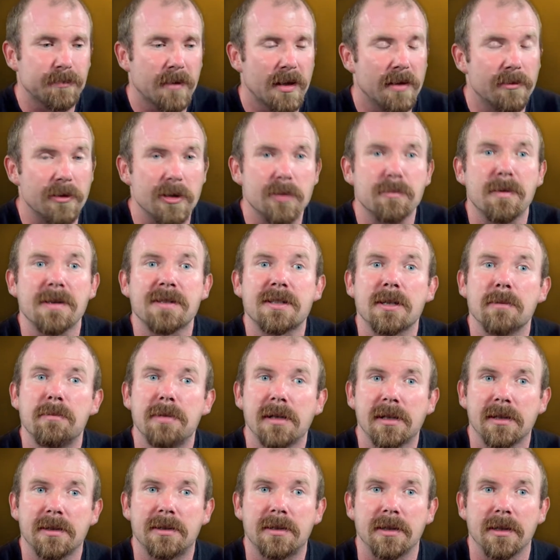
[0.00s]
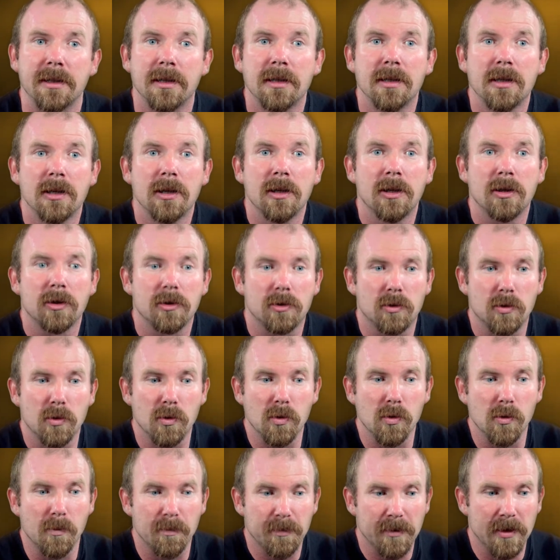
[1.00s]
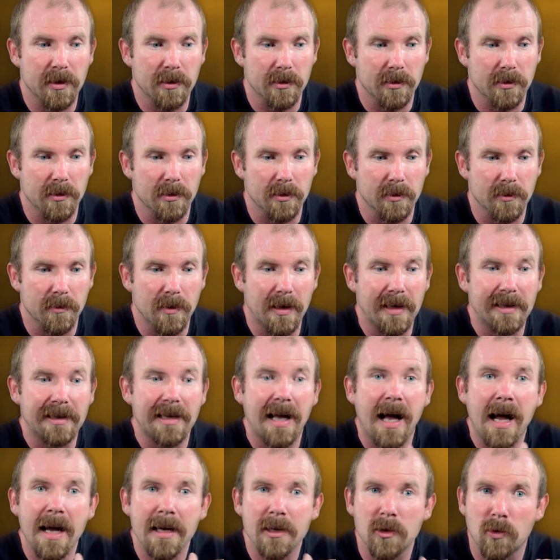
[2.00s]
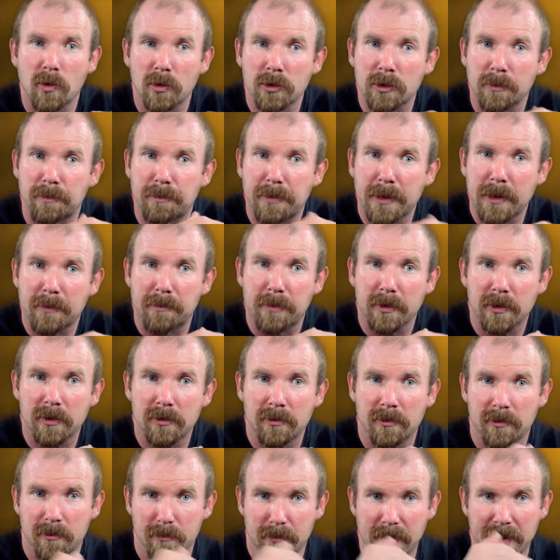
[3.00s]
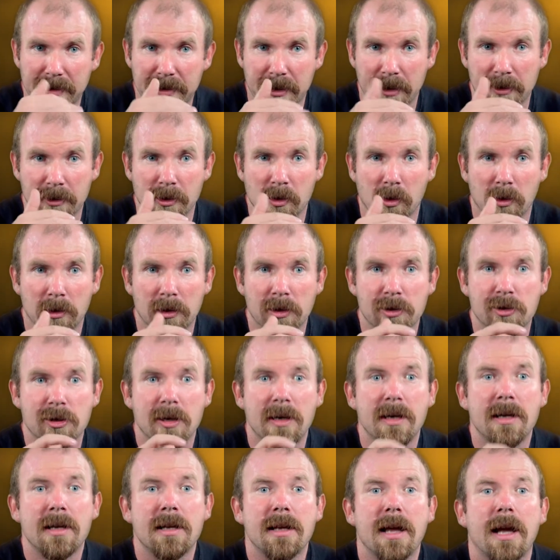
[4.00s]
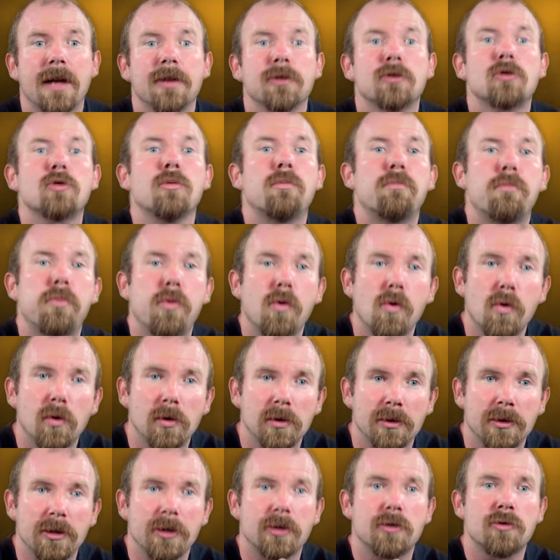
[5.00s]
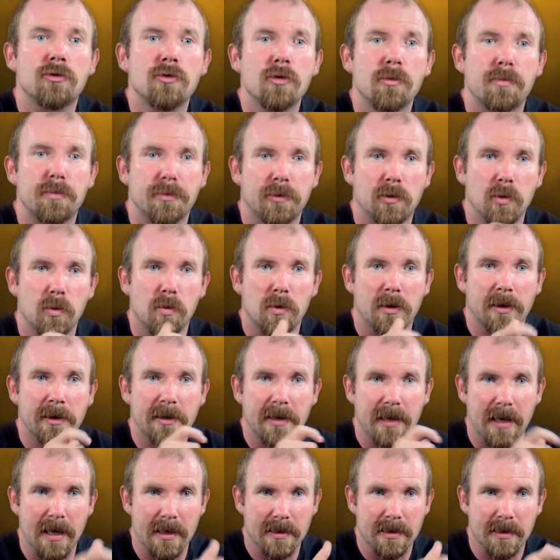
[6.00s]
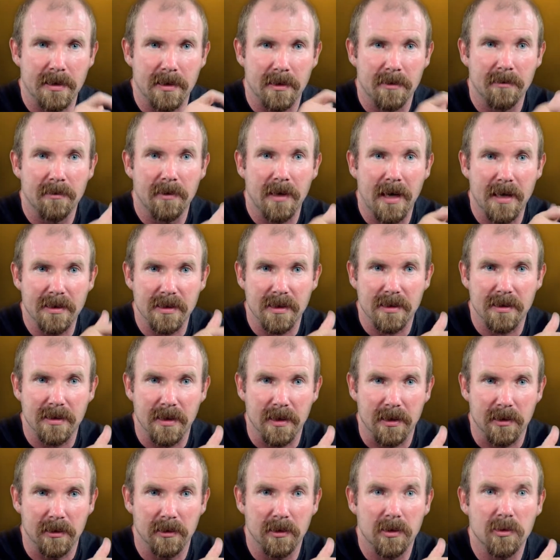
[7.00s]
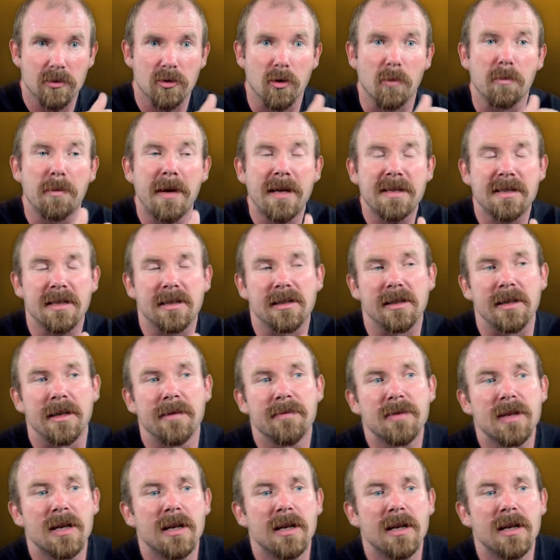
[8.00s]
responsibility to align all the people by their knowledge and to pull the group to work as a single. So basically,